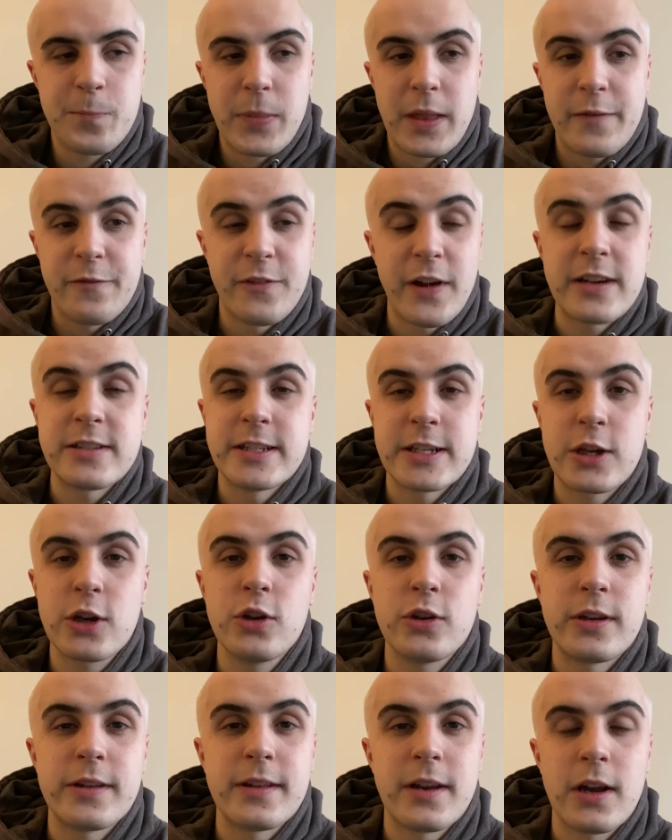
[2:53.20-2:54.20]
very
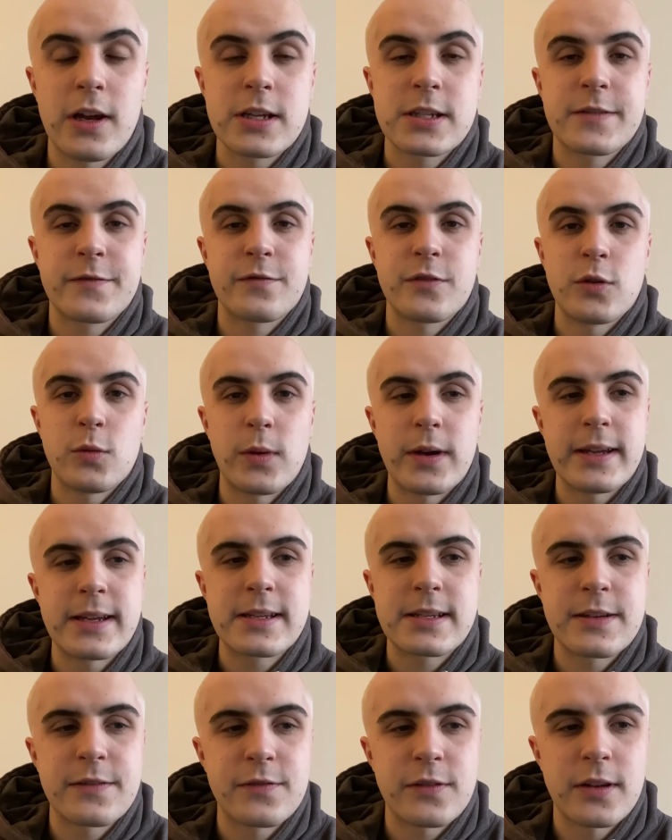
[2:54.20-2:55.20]
good in the last few
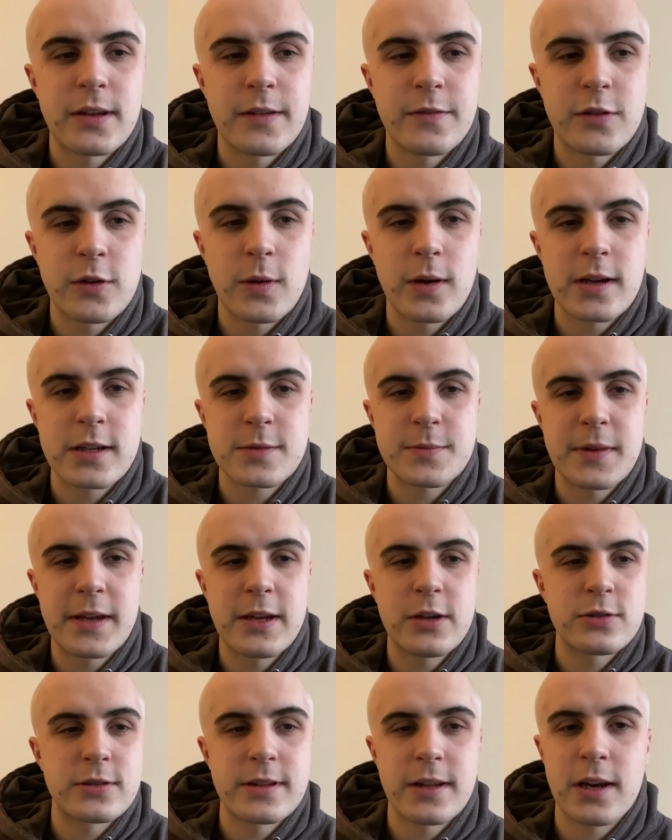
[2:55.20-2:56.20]
weeks, if you ask
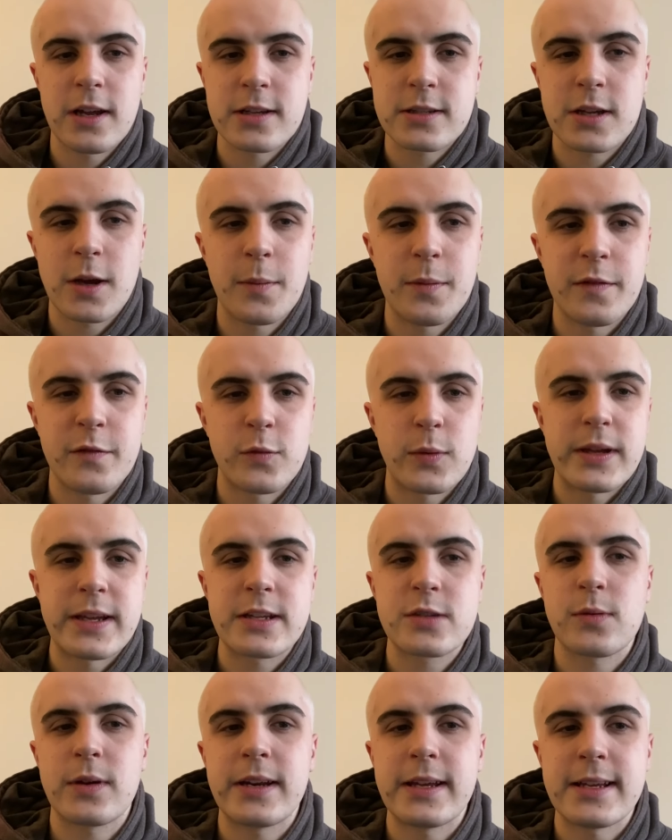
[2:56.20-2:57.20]
me, or in the last couple of
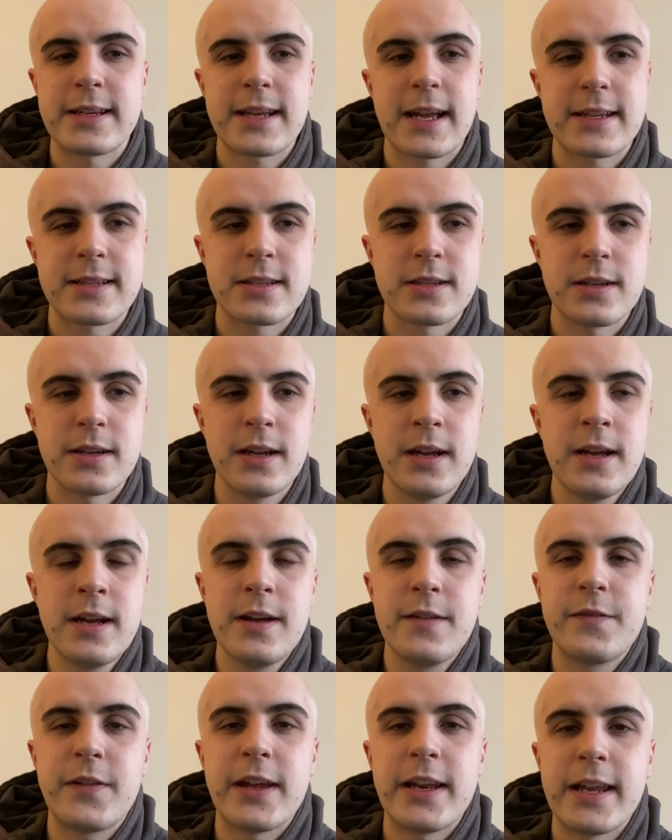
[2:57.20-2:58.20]
weeks when he's had to
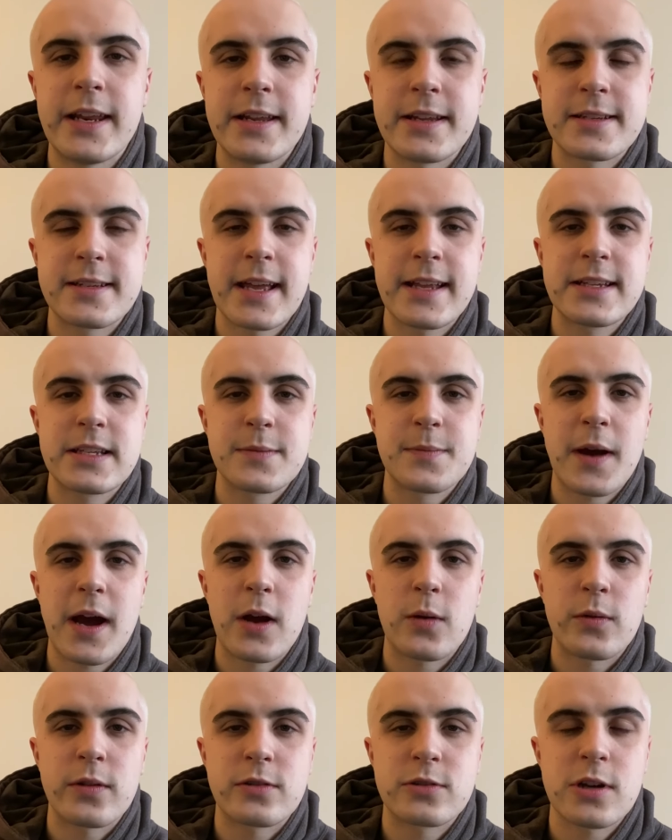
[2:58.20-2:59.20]
fill in at centre
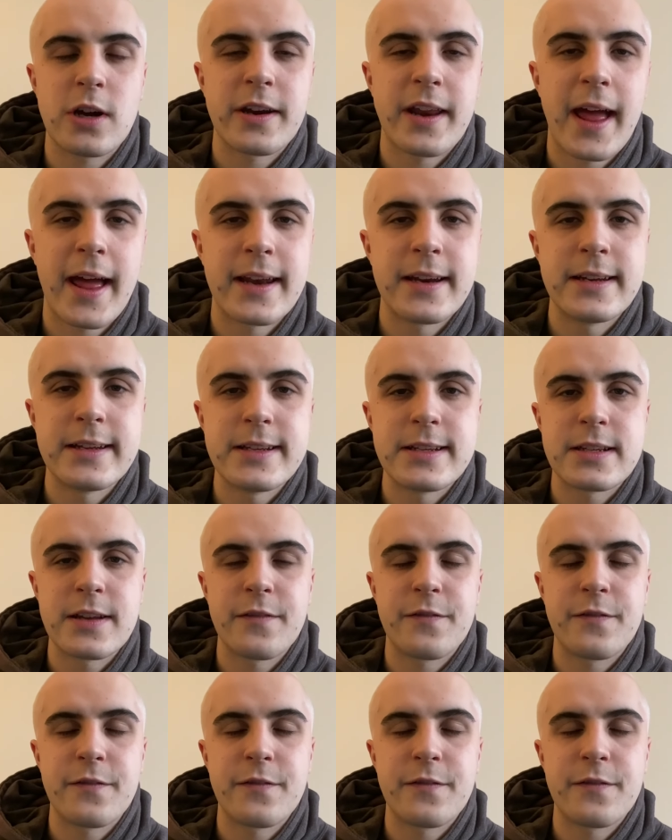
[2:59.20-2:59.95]
back with Grant Hanley's